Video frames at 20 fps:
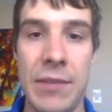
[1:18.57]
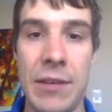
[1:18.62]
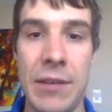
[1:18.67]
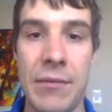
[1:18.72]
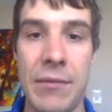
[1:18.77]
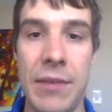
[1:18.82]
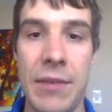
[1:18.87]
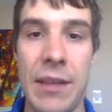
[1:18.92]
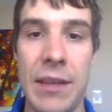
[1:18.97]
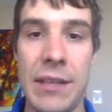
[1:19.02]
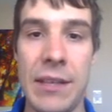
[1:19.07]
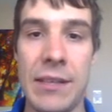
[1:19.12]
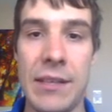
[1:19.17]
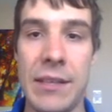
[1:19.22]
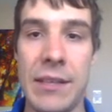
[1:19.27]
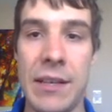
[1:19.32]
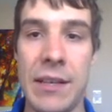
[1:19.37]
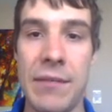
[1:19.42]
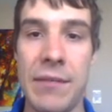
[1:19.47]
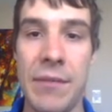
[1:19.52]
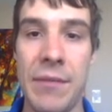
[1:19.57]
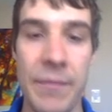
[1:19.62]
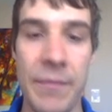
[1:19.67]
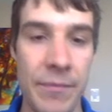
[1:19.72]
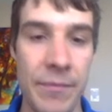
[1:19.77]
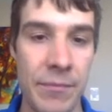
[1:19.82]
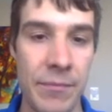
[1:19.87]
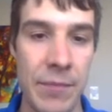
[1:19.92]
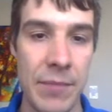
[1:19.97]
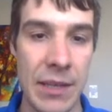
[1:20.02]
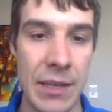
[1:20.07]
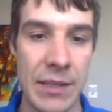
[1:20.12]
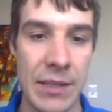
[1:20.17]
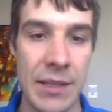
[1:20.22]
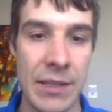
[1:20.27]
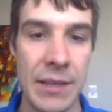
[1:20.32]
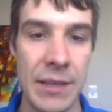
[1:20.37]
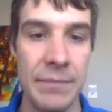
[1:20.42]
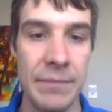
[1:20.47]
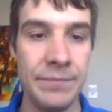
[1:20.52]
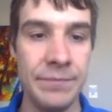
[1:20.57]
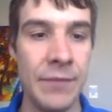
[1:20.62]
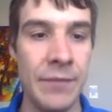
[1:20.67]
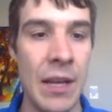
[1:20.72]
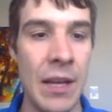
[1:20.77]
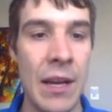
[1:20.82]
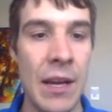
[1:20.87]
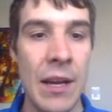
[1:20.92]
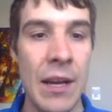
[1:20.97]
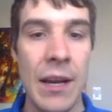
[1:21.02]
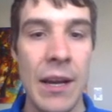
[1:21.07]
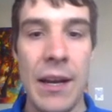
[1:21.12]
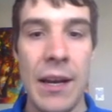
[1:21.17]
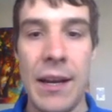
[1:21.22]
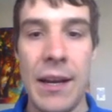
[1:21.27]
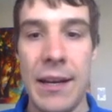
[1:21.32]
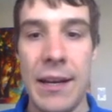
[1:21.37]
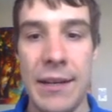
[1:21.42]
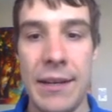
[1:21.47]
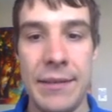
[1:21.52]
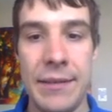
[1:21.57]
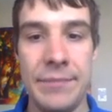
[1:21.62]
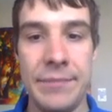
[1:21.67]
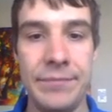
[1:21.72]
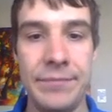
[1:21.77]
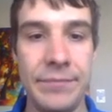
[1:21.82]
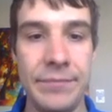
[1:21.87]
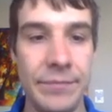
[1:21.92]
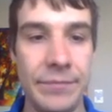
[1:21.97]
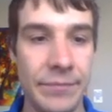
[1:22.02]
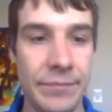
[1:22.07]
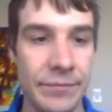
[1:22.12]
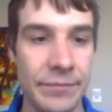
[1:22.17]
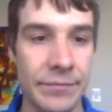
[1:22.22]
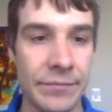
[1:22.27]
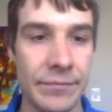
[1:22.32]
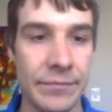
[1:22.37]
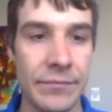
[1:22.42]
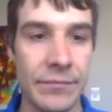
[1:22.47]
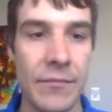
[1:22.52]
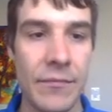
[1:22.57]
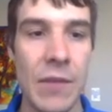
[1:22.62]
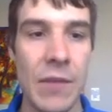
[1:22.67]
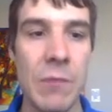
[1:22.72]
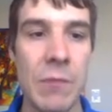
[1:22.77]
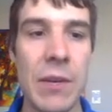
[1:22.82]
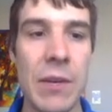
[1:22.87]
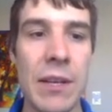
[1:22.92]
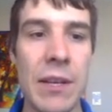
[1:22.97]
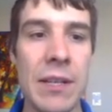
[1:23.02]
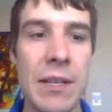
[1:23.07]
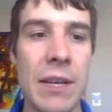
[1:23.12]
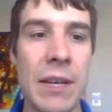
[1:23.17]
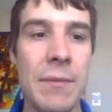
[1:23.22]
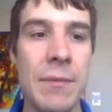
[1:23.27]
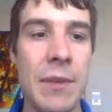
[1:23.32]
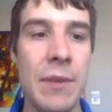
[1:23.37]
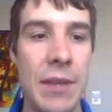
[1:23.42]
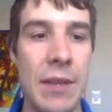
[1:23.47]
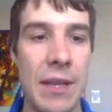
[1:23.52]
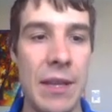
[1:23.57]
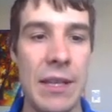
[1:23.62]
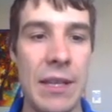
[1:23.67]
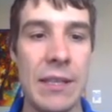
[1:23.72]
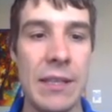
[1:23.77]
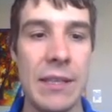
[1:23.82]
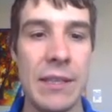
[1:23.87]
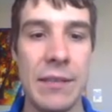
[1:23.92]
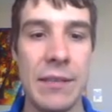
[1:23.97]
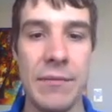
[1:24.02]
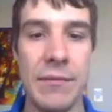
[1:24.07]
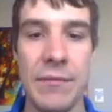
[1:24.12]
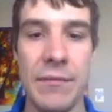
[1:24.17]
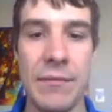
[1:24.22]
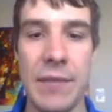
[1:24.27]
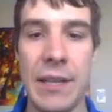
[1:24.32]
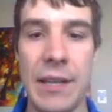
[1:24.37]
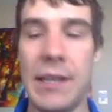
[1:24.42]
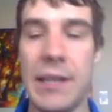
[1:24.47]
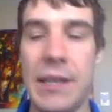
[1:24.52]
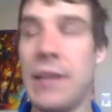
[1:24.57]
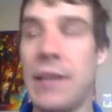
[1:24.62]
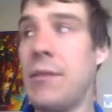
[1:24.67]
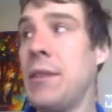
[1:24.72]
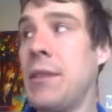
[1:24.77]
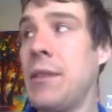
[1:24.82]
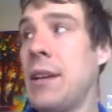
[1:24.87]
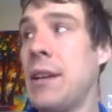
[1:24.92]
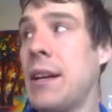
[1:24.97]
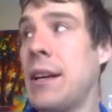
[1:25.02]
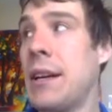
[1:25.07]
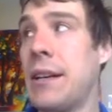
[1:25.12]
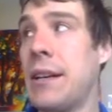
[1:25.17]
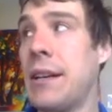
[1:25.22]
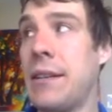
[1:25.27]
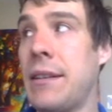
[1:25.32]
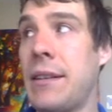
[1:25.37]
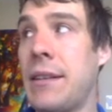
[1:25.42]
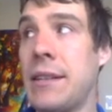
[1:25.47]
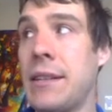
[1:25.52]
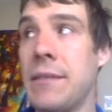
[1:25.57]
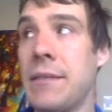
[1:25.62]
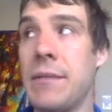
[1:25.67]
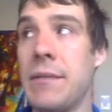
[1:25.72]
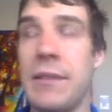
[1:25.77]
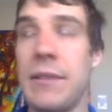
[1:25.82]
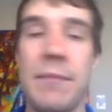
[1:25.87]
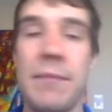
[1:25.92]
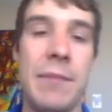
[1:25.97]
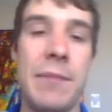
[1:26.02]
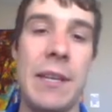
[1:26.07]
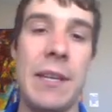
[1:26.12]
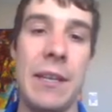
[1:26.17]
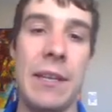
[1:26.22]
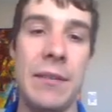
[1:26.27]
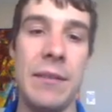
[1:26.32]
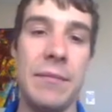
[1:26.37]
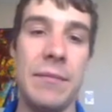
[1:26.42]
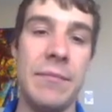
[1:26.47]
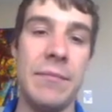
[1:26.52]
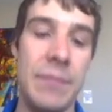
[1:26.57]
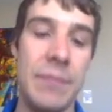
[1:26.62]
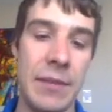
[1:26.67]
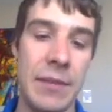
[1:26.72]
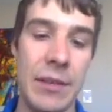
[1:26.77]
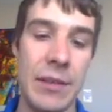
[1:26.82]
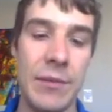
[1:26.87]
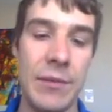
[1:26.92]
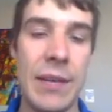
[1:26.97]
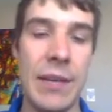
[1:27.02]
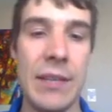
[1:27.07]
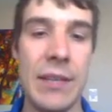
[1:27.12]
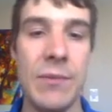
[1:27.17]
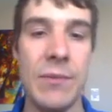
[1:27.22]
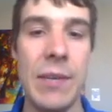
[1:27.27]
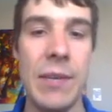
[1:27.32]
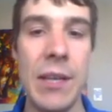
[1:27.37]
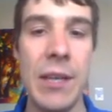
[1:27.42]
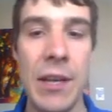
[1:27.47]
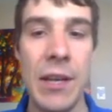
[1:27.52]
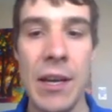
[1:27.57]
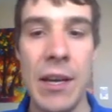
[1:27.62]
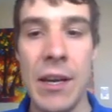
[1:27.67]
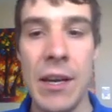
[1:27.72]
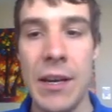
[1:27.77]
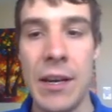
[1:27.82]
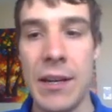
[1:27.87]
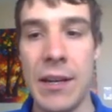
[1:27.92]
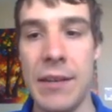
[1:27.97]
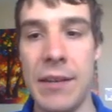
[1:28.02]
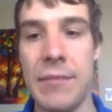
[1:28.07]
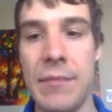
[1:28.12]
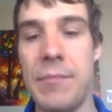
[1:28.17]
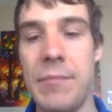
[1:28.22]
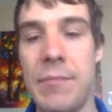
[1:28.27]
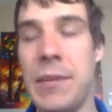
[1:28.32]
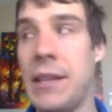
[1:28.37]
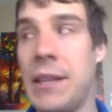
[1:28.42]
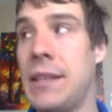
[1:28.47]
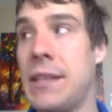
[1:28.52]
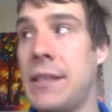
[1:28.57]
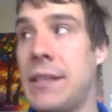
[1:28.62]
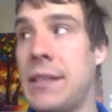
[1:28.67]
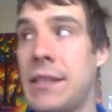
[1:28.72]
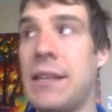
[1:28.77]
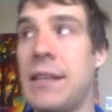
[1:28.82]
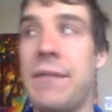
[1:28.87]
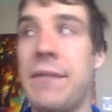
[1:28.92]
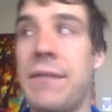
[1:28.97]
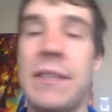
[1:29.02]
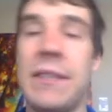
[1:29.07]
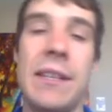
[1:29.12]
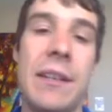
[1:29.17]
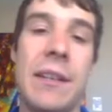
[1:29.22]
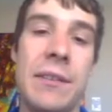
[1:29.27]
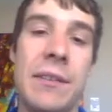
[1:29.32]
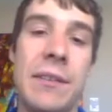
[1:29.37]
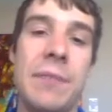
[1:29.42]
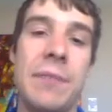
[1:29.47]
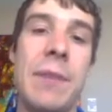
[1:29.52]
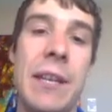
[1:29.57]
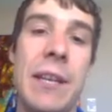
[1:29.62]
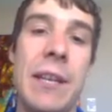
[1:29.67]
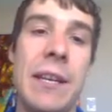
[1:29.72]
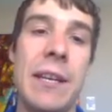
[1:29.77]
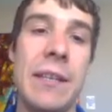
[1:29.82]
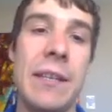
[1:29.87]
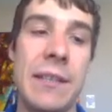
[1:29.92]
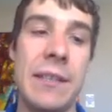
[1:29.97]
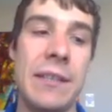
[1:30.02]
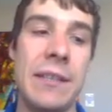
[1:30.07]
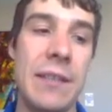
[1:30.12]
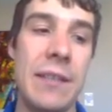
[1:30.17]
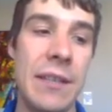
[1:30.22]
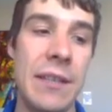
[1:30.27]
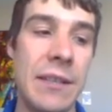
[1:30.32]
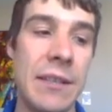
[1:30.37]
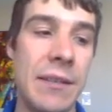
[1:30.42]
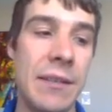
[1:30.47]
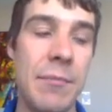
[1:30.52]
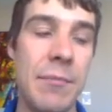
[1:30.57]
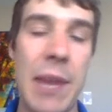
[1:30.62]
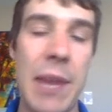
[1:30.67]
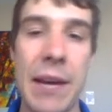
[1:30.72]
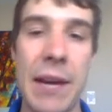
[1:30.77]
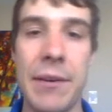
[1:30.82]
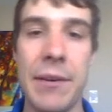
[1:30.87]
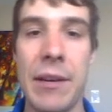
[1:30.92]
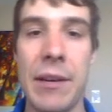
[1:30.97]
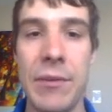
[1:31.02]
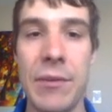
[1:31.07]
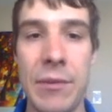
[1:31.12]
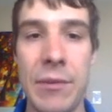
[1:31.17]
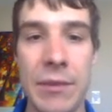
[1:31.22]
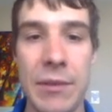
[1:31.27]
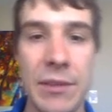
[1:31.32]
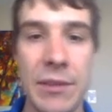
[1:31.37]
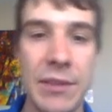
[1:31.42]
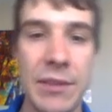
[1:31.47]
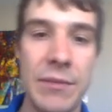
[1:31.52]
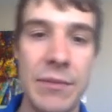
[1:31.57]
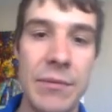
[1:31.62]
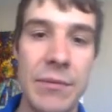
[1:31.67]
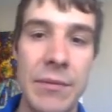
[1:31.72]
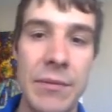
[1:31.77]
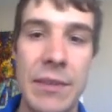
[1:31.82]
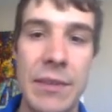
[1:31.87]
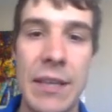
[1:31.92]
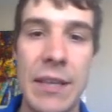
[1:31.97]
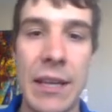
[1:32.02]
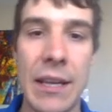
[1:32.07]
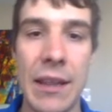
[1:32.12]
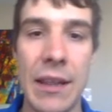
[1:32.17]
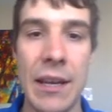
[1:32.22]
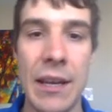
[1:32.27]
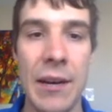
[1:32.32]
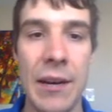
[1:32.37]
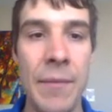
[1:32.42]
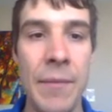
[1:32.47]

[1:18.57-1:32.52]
this stuff, basically. I'm not going to talk about these right now. That's going to be, next week. But this stuff is an underpinning. It's a background in order to get there.